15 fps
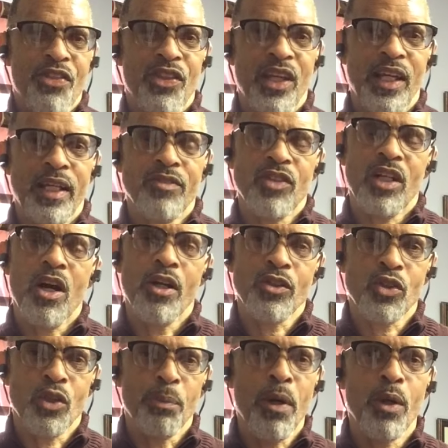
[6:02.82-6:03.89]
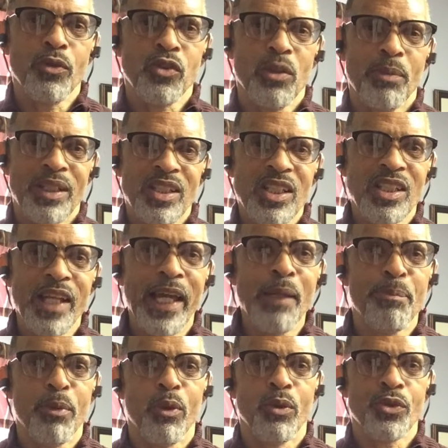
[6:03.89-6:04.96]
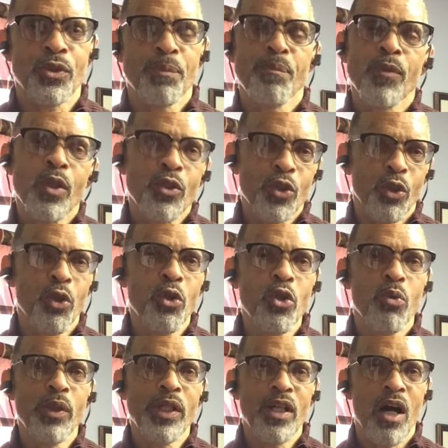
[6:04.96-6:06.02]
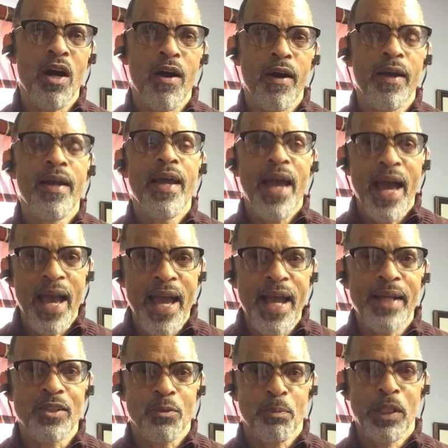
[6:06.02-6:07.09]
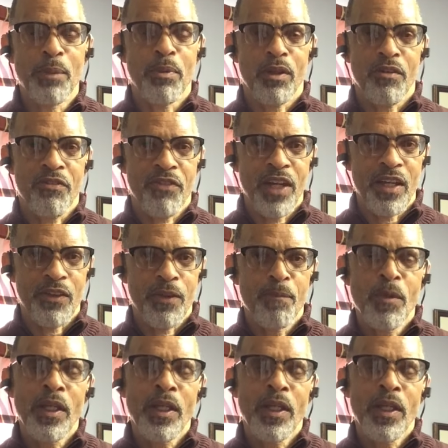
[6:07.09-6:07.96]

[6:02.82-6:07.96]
of things that are supposed to be staples to who we are as people of faith.